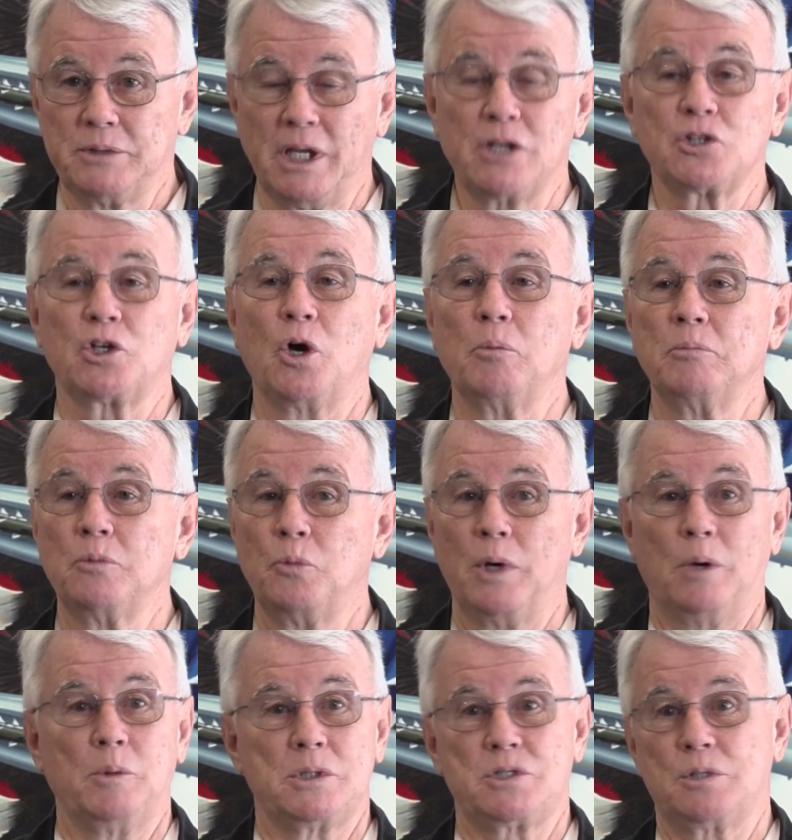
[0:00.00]
telescope.
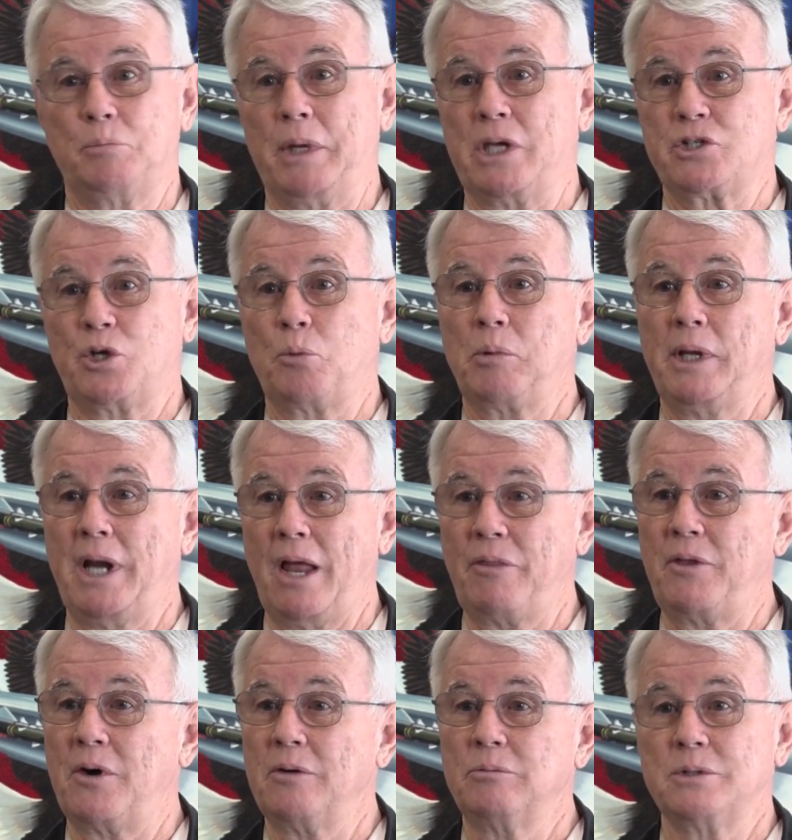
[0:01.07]
Well, what's the biggest airplane
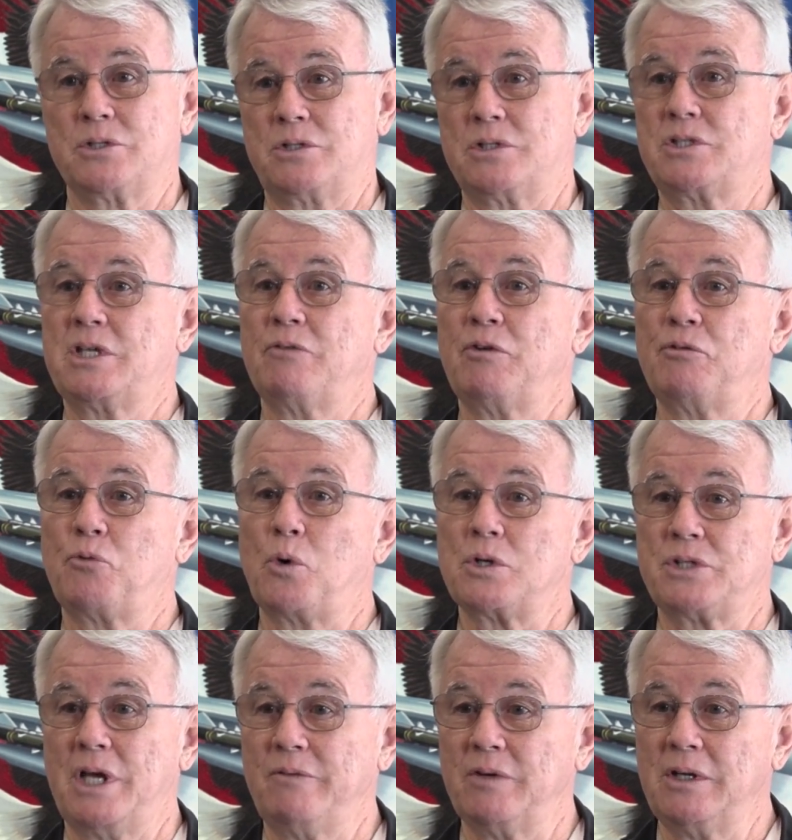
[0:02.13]
out there was the
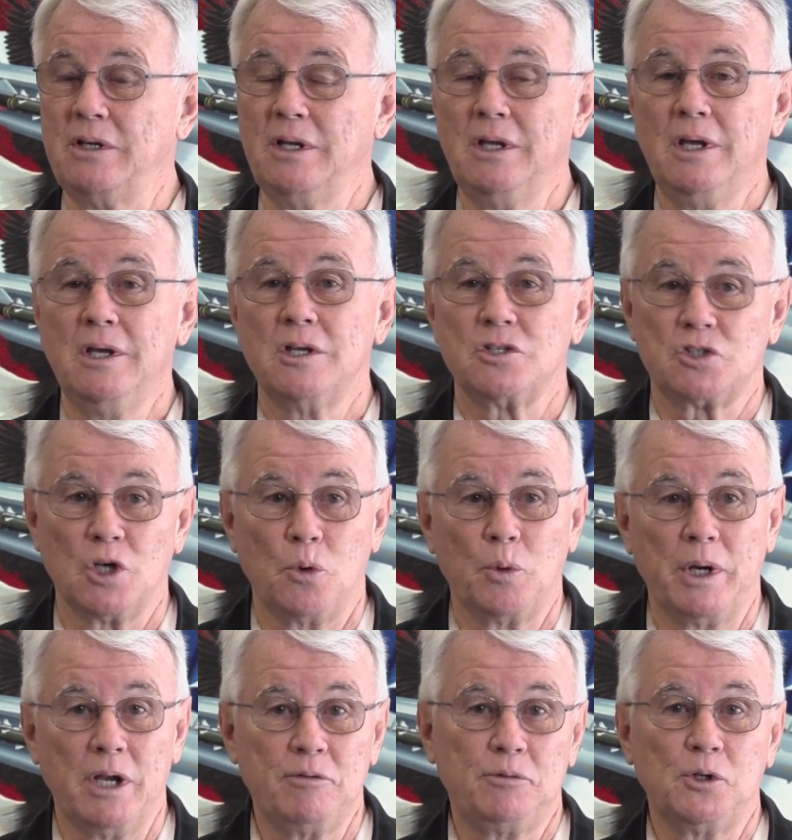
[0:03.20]
747. So
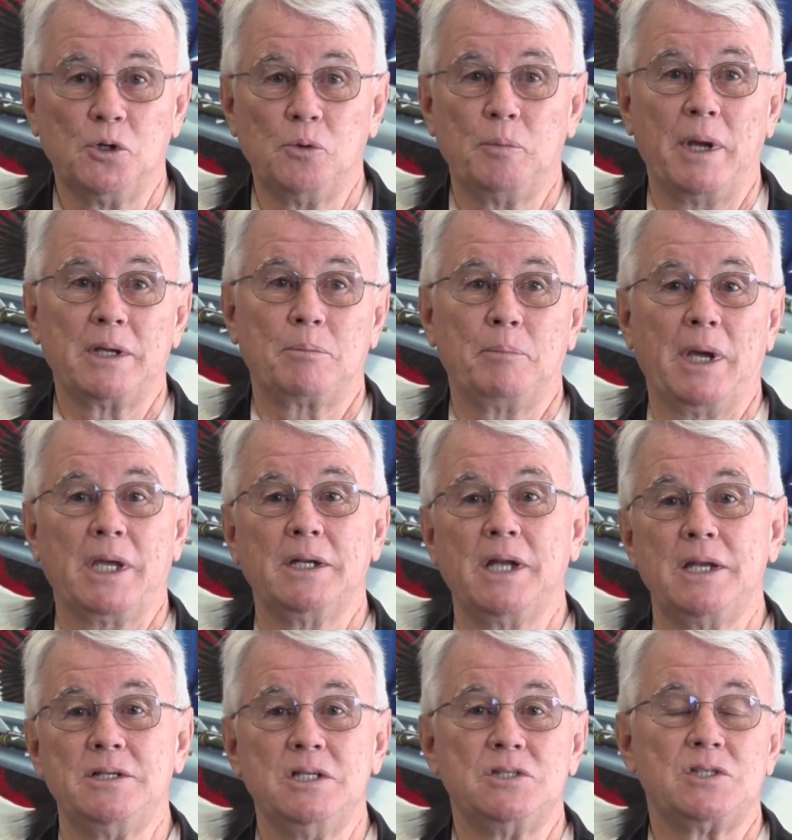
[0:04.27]
when it flew back in
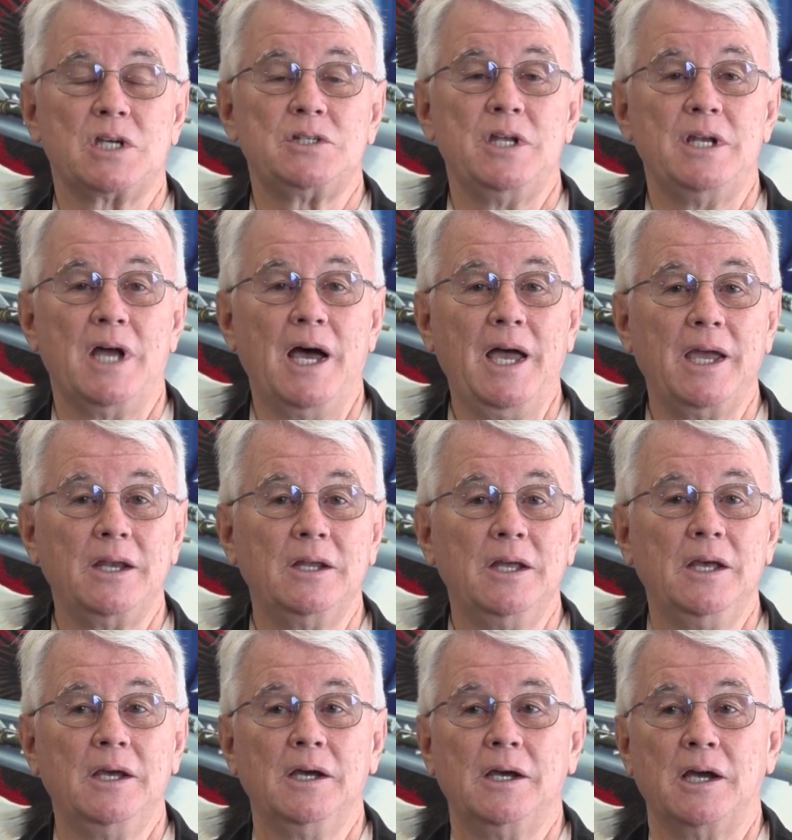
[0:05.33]
1969,
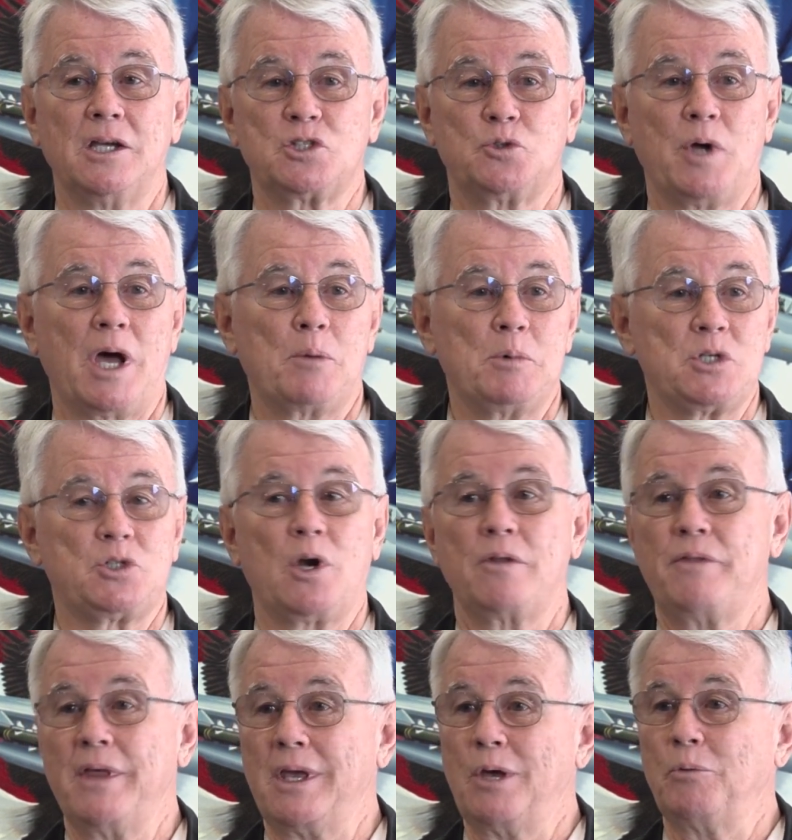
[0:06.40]
astronomers
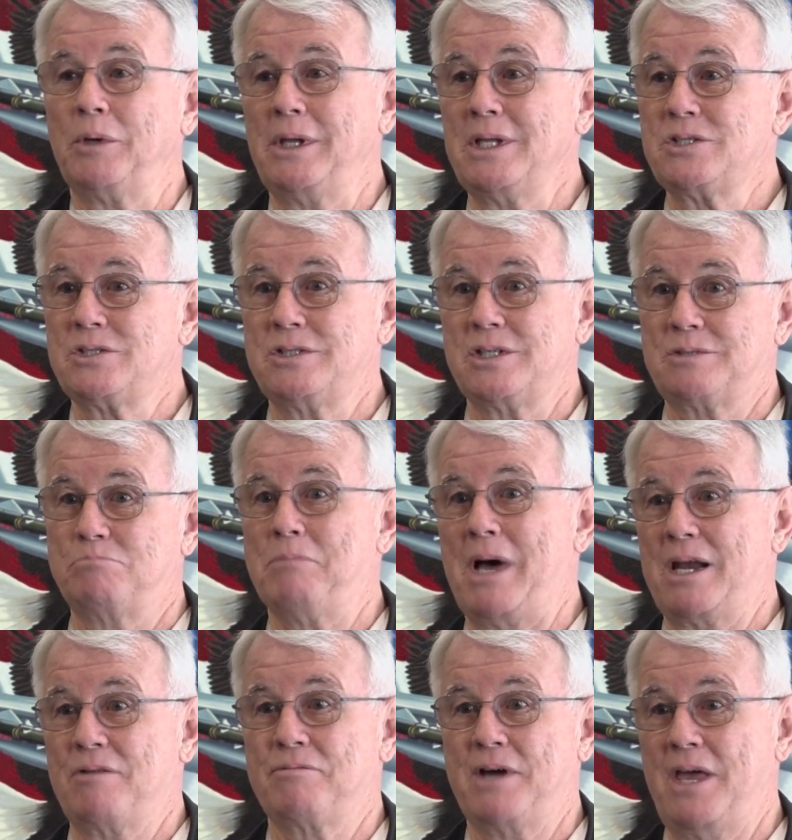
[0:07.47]
started thinking, well, let's just
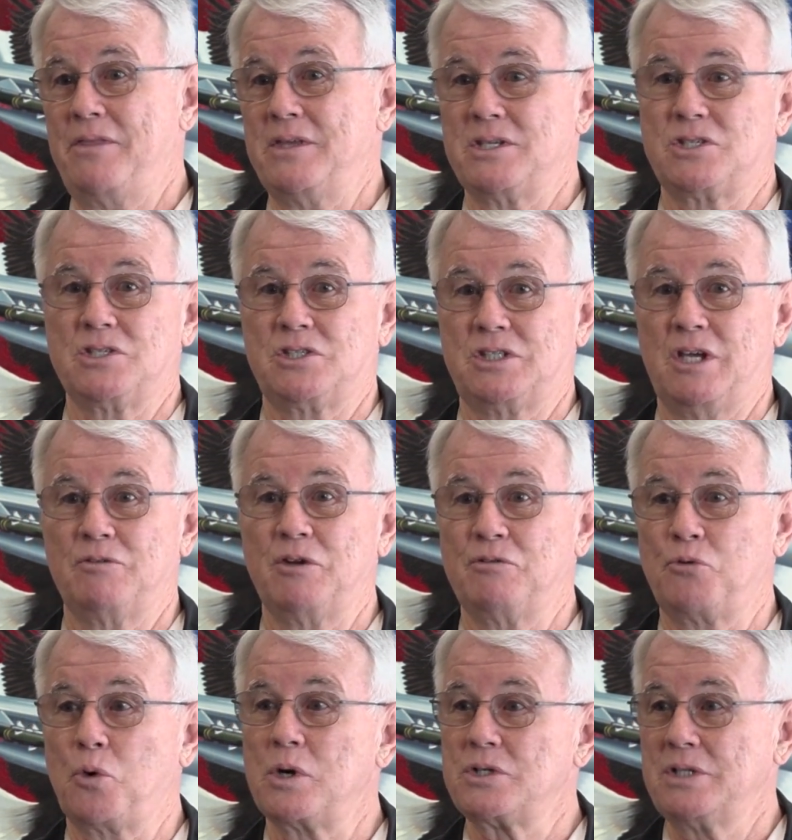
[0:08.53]
modify this
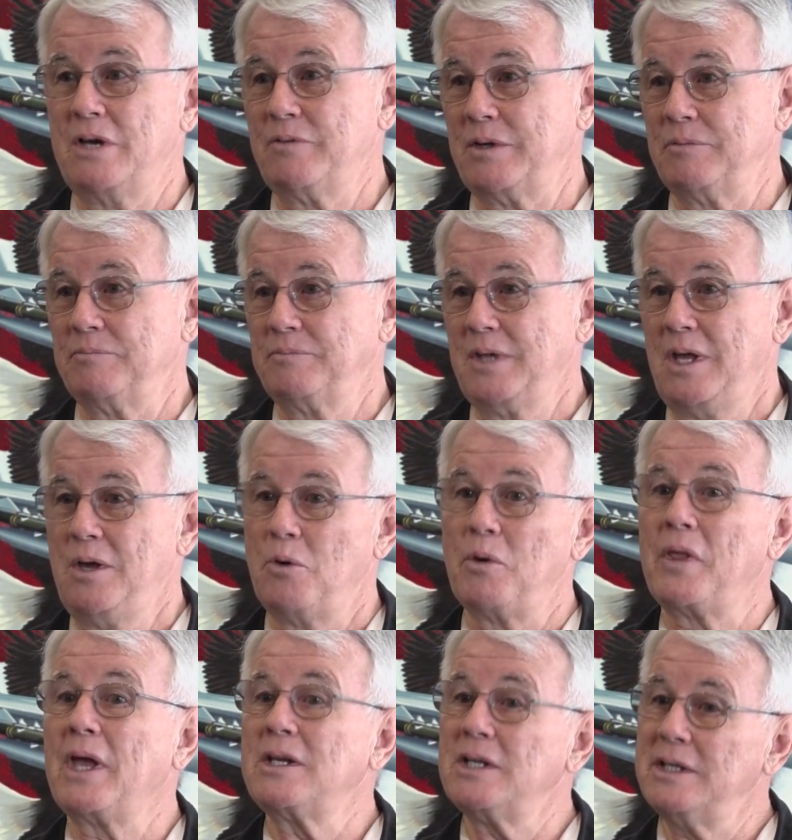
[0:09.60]
747.
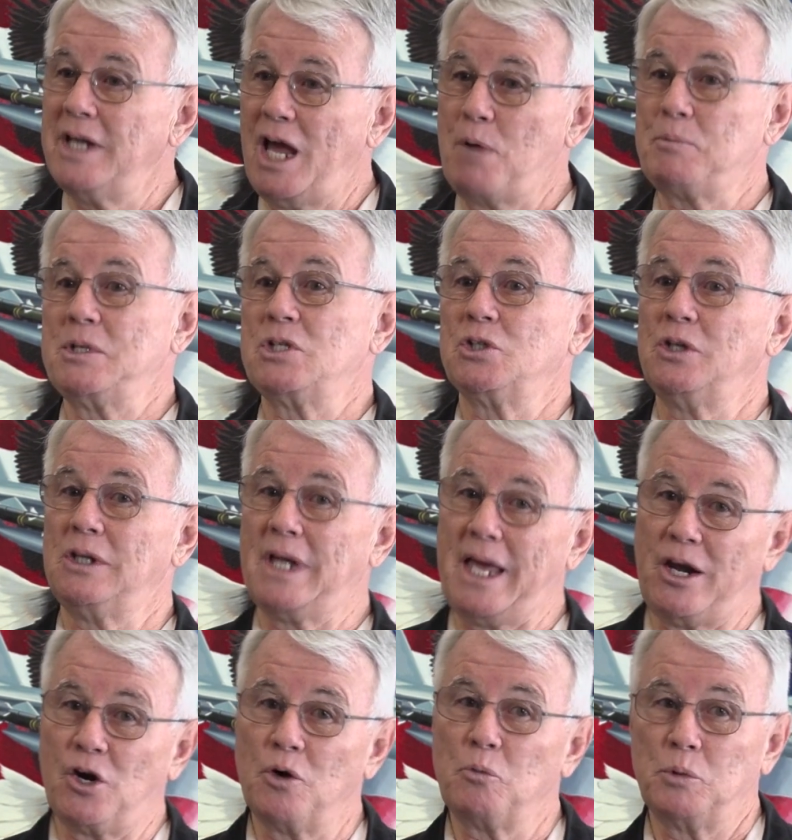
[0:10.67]
Well, that didn't happen until
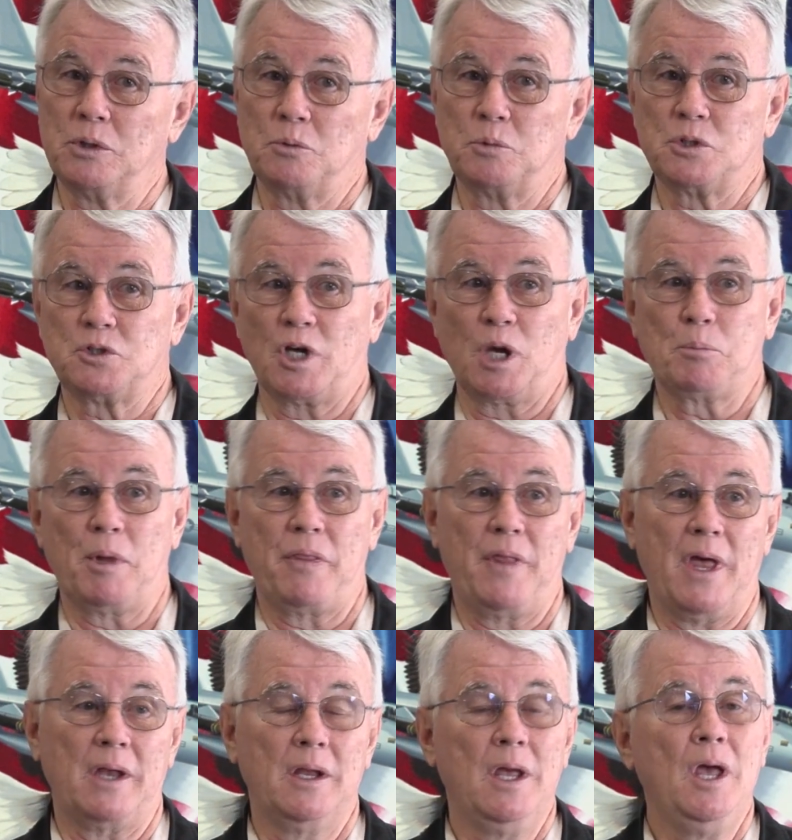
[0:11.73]
later. We'll talk about
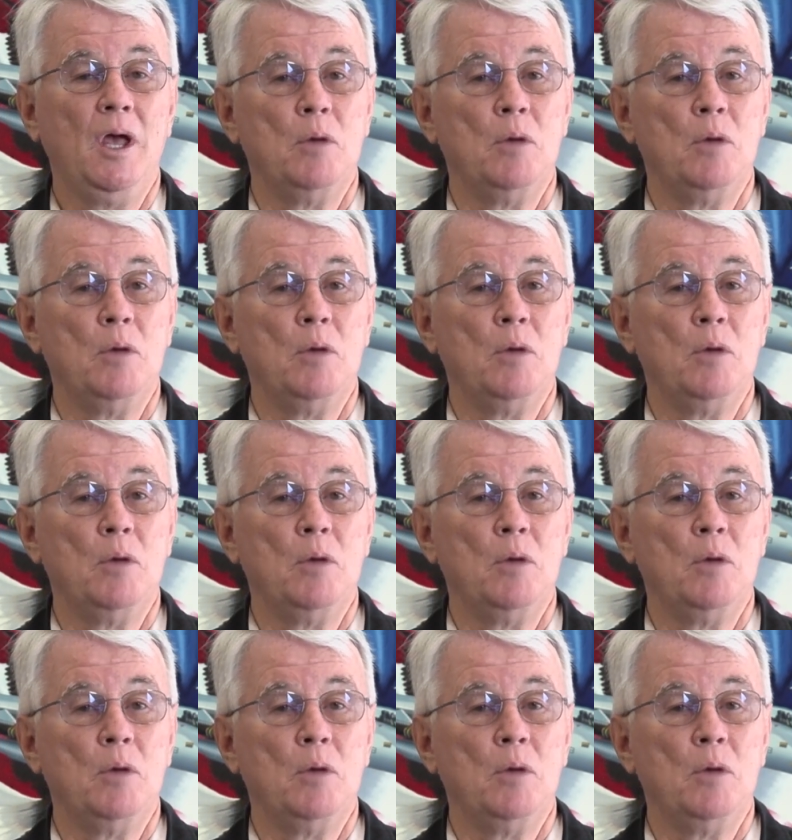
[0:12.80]
that.